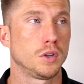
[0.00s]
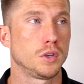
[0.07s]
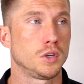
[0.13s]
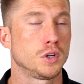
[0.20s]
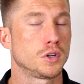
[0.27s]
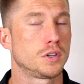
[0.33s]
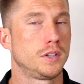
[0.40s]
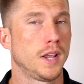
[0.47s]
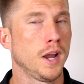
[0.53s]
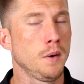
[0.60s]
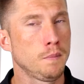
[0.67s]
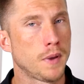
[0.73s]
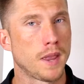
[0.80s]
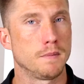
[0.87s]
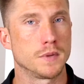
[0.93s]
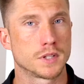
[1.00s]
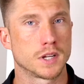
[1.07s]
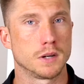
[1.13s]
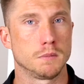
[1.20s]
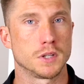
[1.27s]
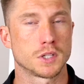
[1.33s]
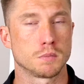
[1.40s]
your down payment's
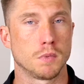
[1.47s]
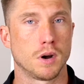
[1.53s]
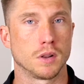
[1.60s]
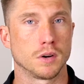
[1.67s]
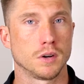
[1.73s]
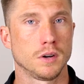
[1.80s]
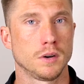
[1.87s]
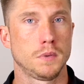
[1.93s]
gonna be smaller